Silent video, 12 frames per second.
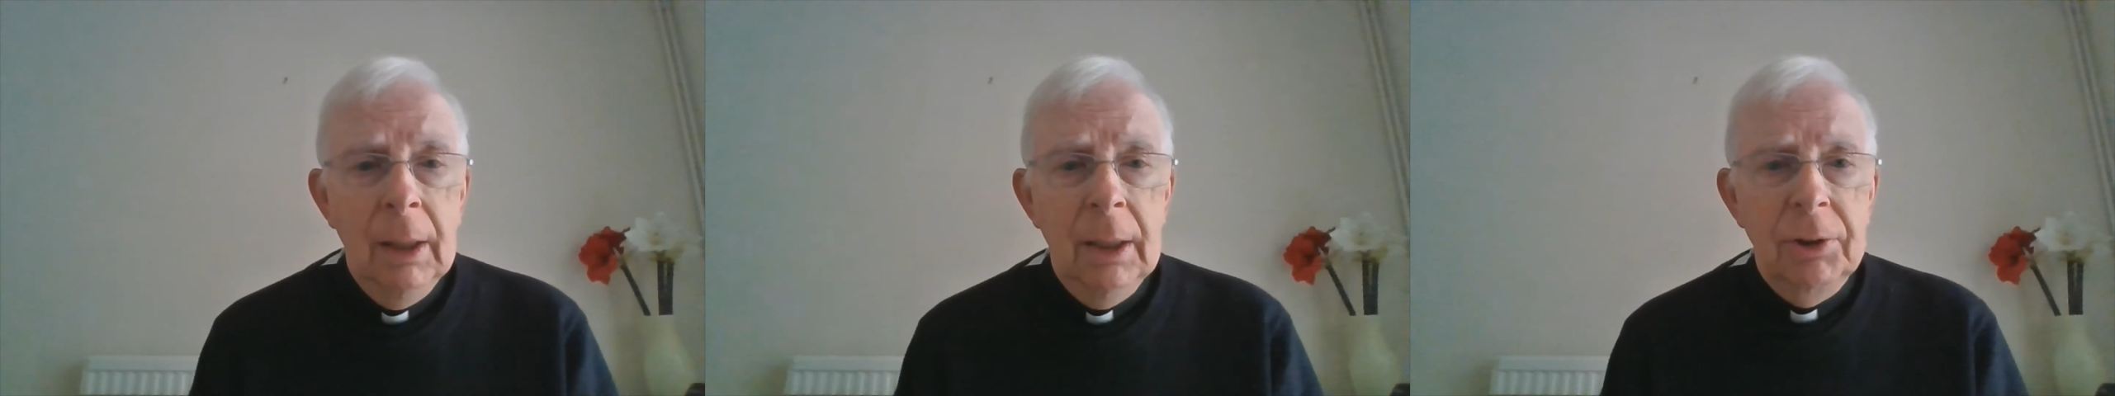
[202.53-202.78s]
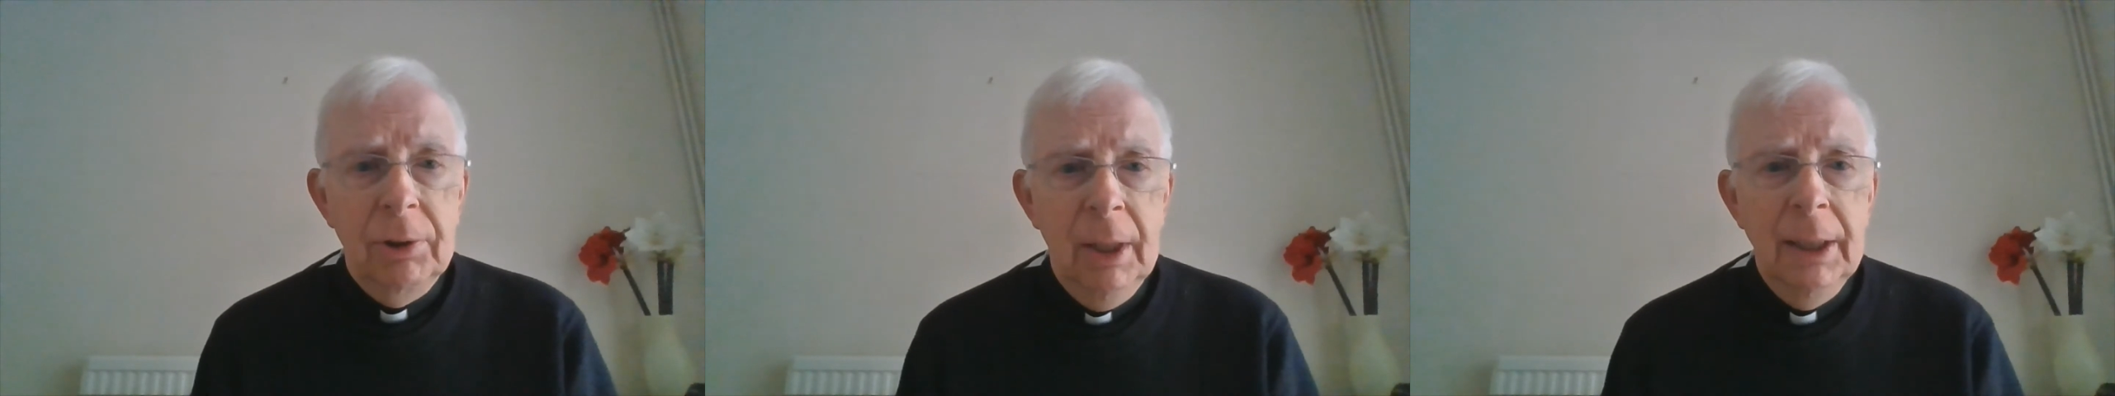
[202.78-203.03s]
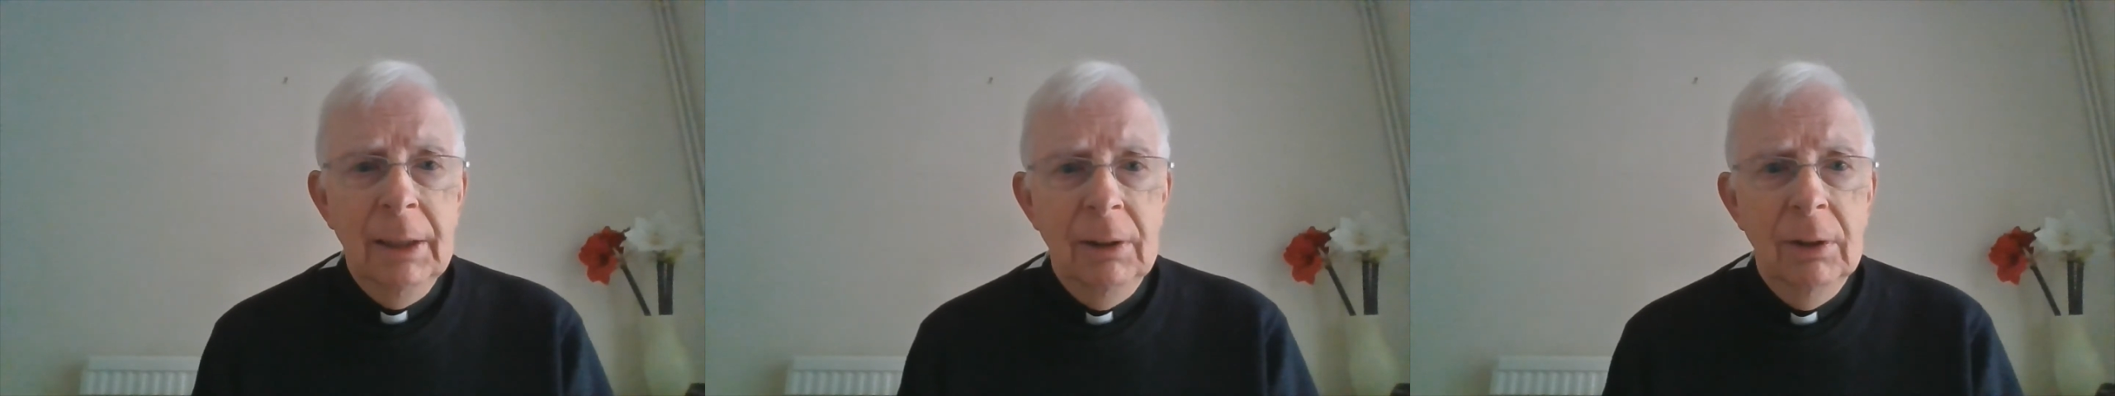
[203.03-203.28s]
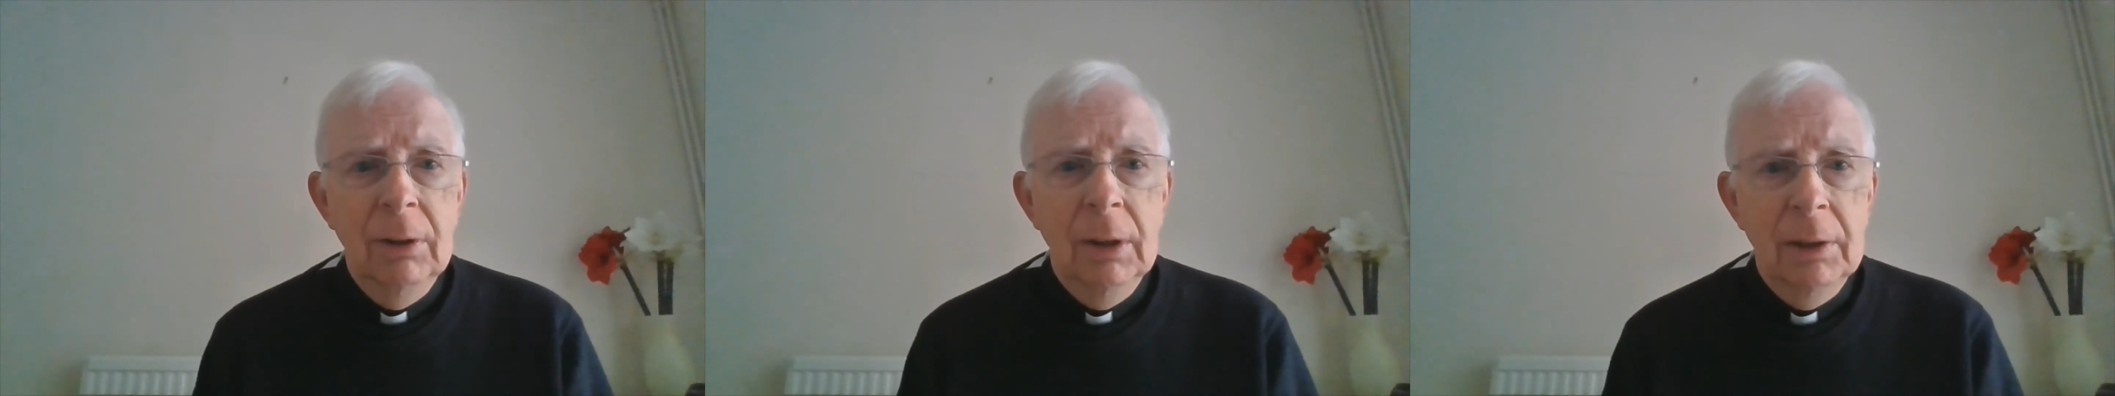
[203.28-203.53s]
at trying
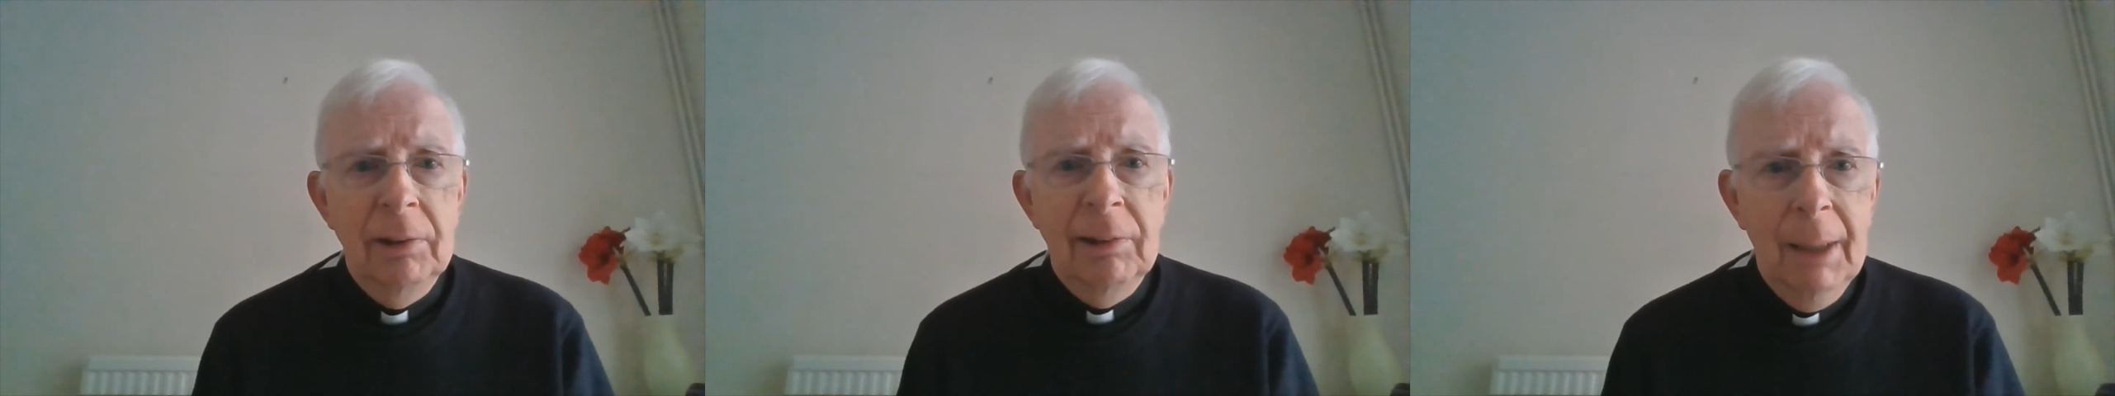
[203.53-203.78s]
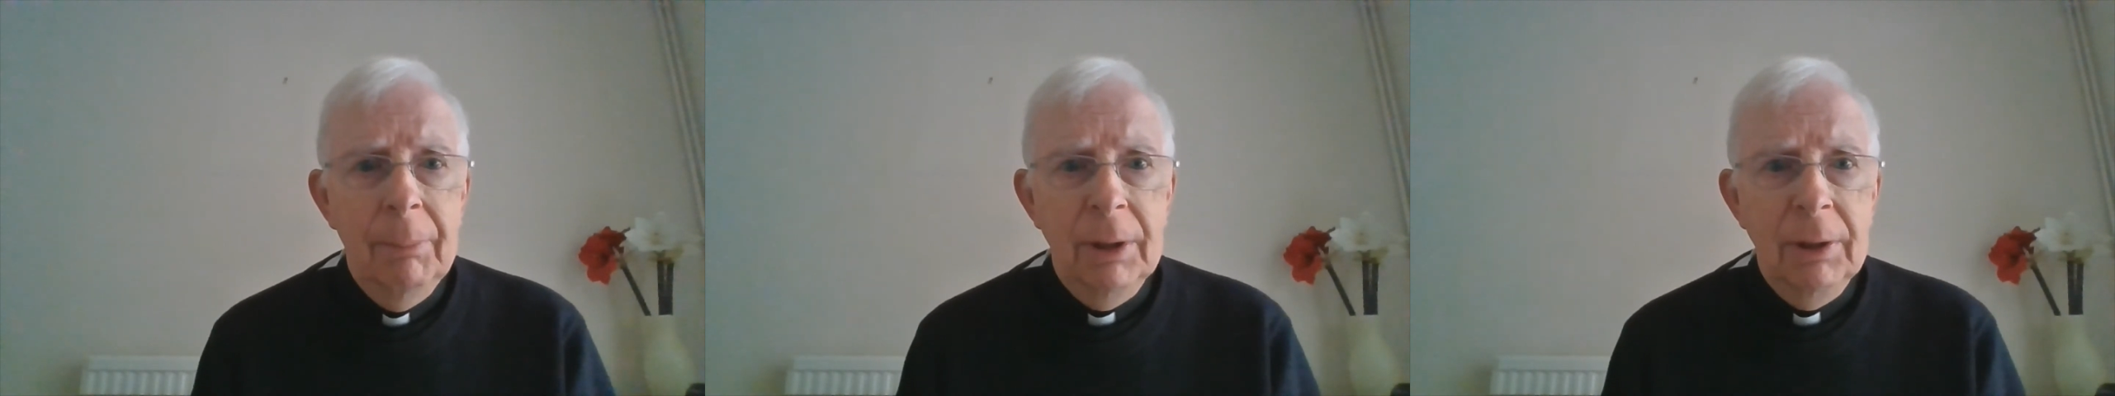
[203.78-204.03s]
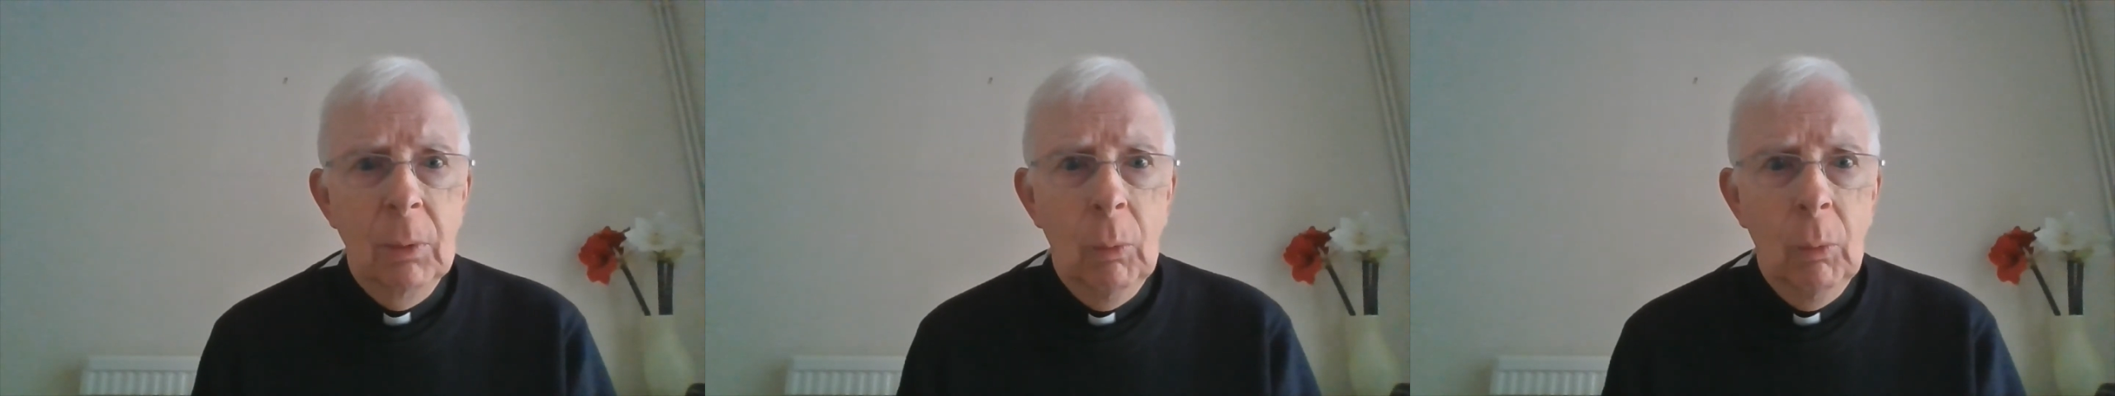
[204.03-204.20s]
to establish